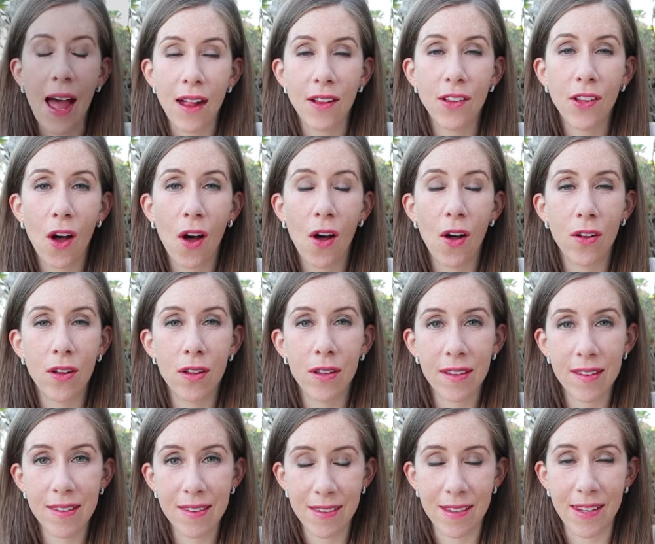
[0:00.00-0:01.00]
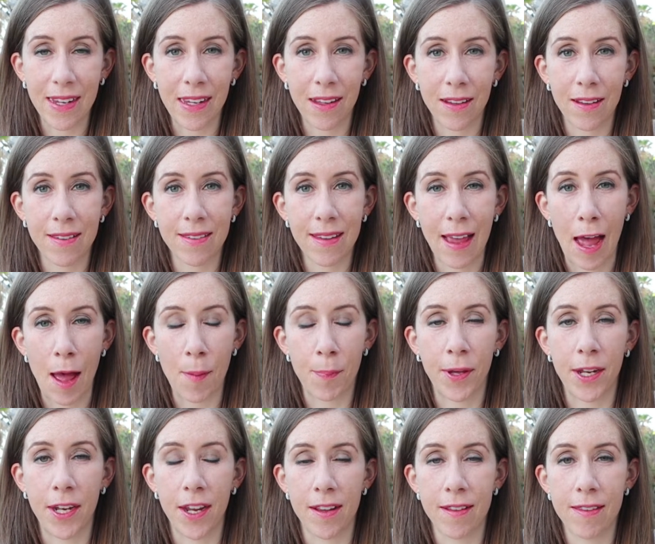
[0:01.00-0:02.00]
Alcohol steals
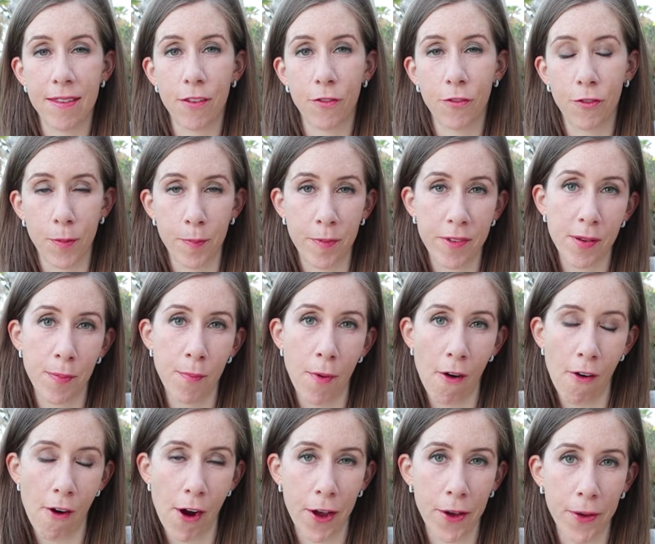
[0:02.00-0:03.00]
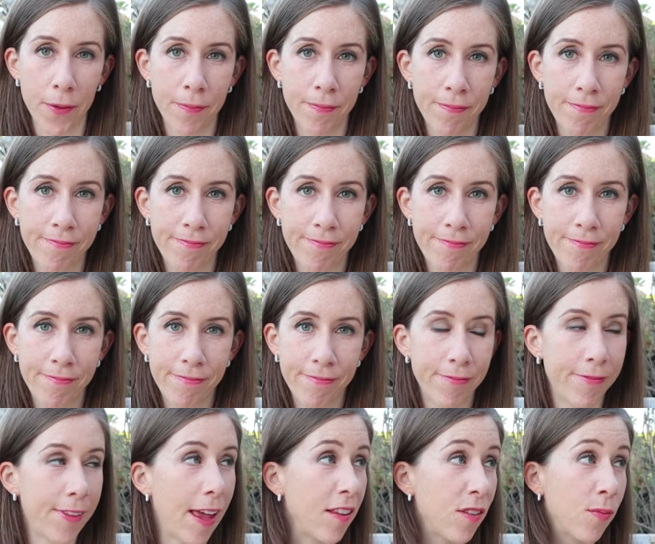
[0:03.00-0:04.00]
happiness from tomorrow.
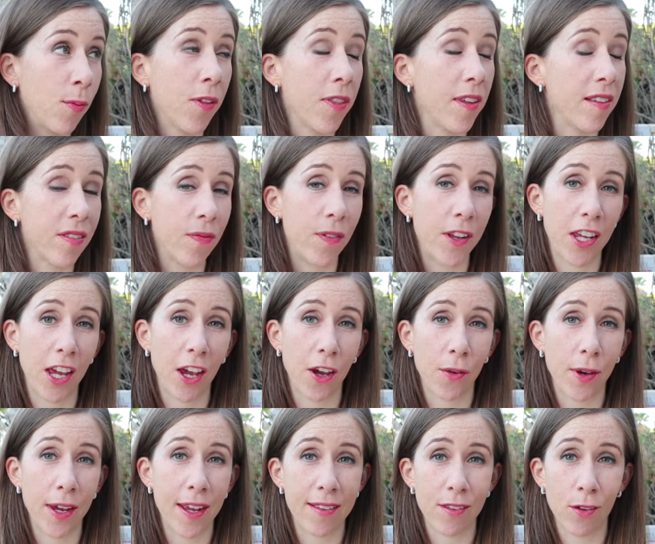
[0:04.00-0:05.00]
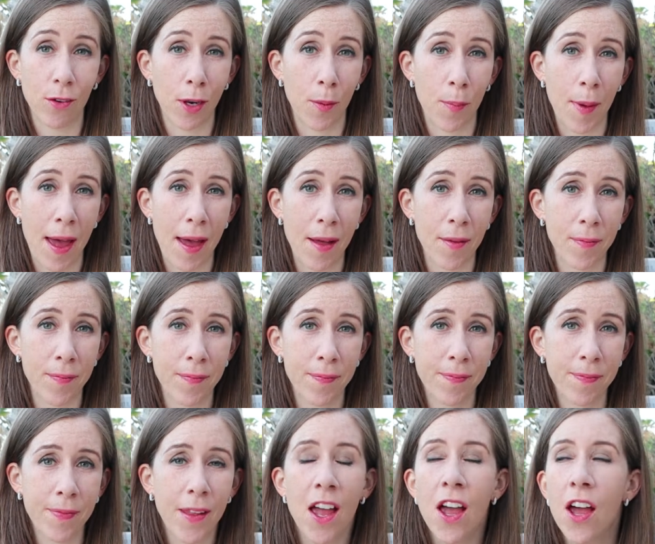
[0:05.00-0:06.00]
That's what this video is all about.
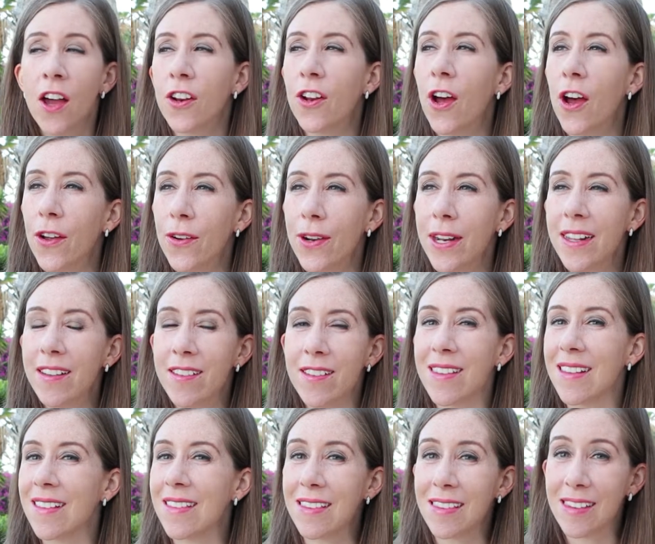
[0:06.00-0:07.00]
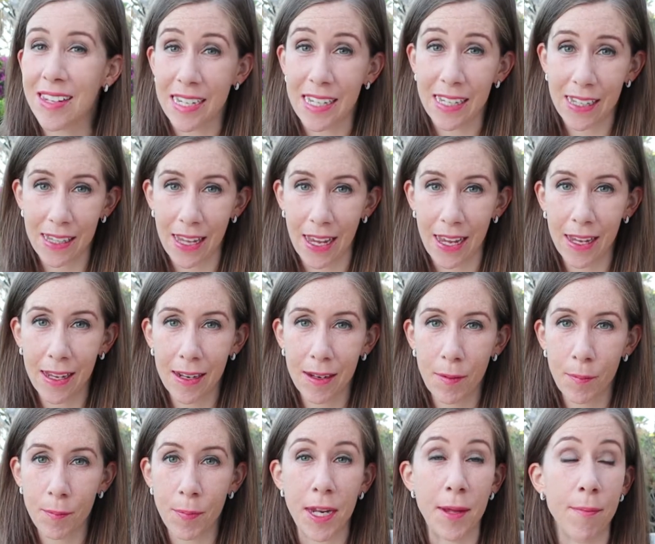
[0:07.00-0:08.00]
Not only does it steal it,
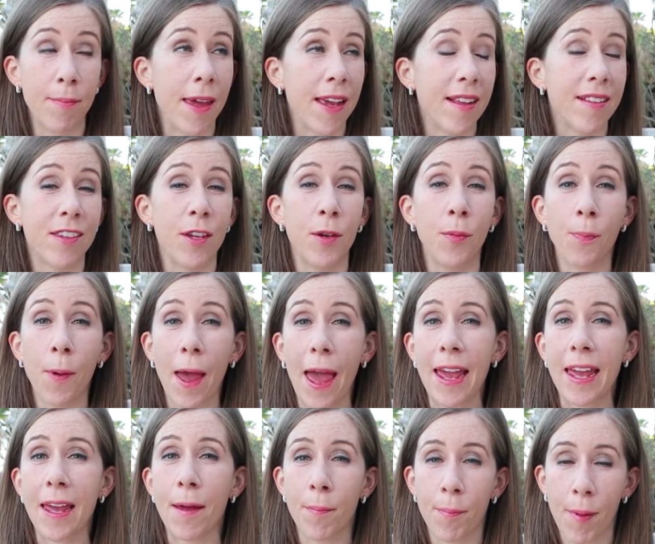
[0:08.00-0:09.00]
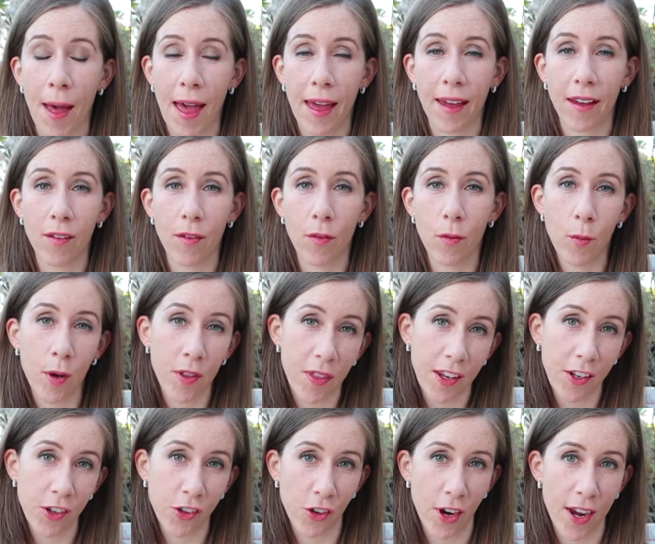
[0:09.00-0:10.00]
but it makes you pay it back with
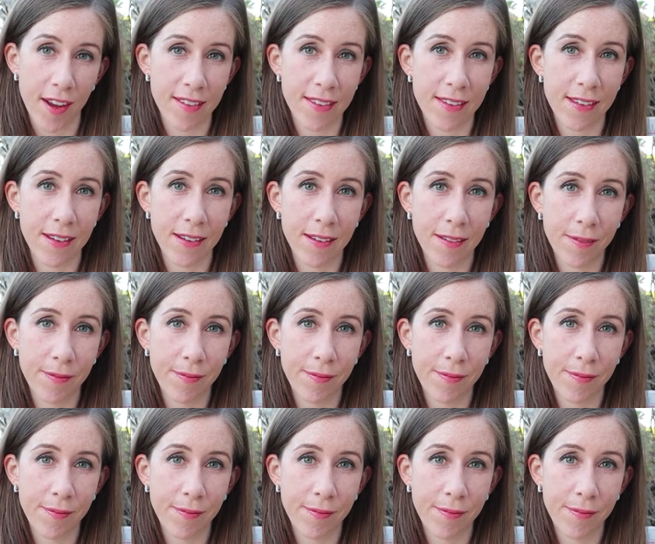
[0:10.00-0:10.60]
interest.